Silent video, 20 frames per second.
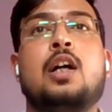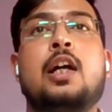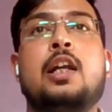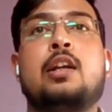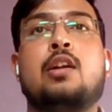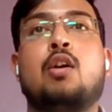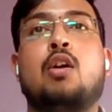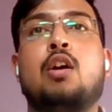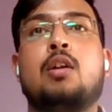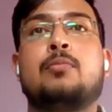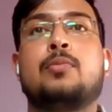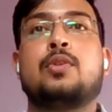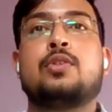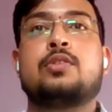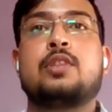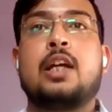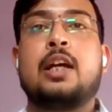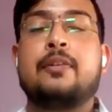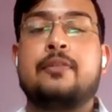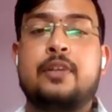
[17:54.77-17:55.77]
in
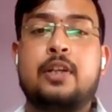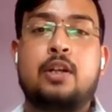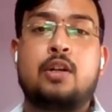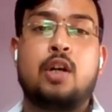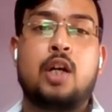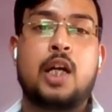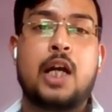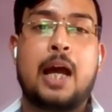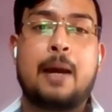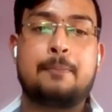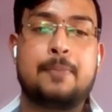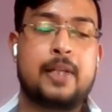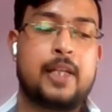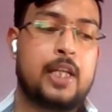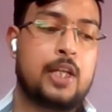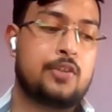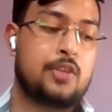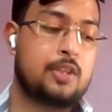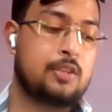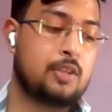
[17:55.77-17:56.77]
almost every
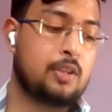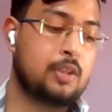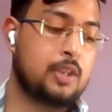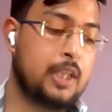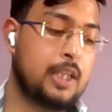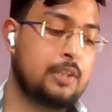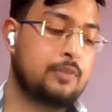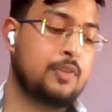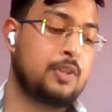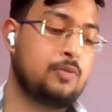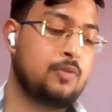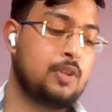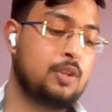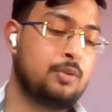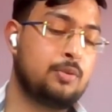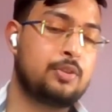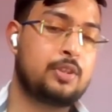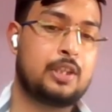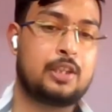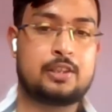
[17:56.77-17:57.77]
applications or things which we
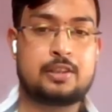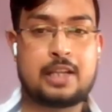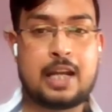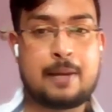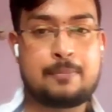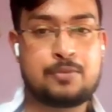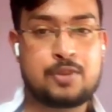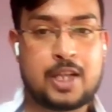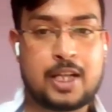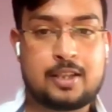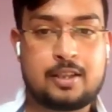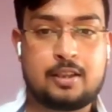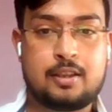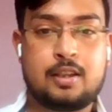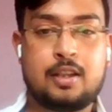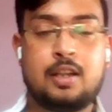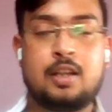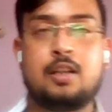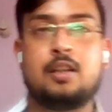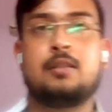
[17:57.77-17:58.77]
use in Snapchat. And
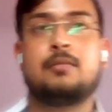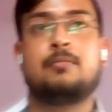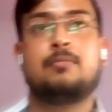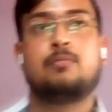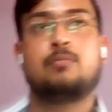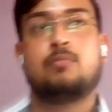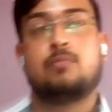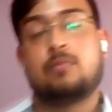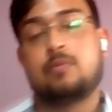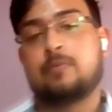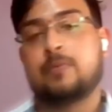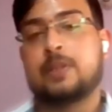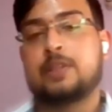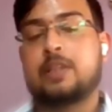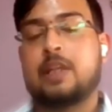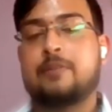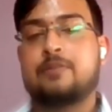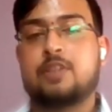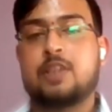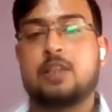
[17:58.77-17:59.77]
we
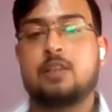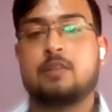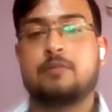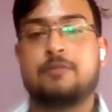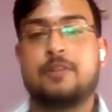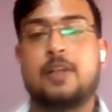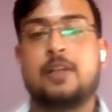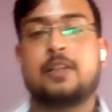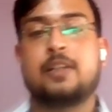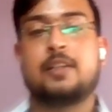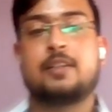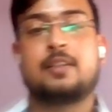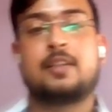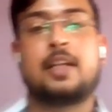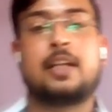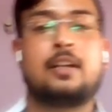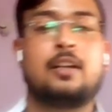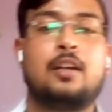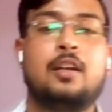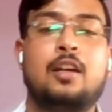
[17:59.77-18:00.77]
must have seen the filters.
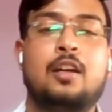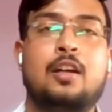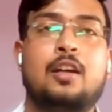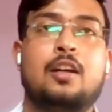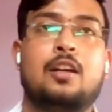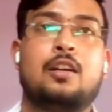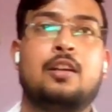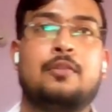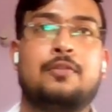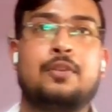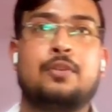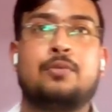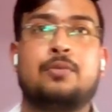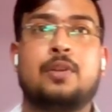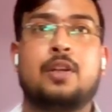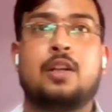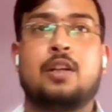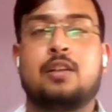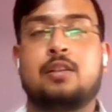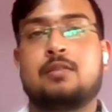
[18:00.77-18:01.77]
Like if
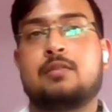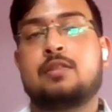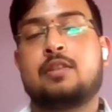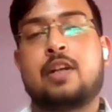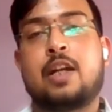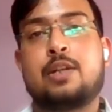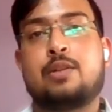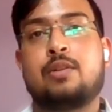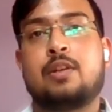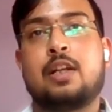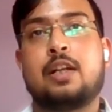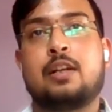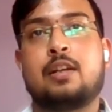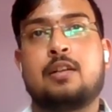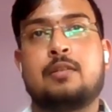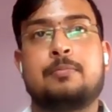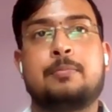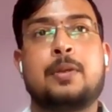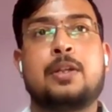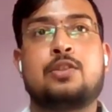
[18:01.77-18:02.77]
you try to click
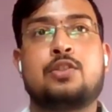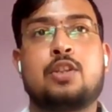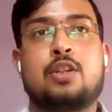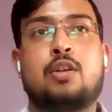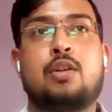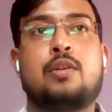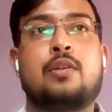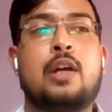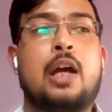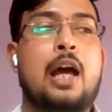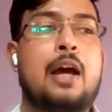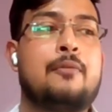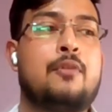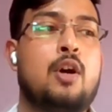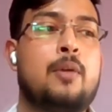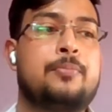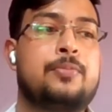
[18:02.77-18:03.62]
a picture or you have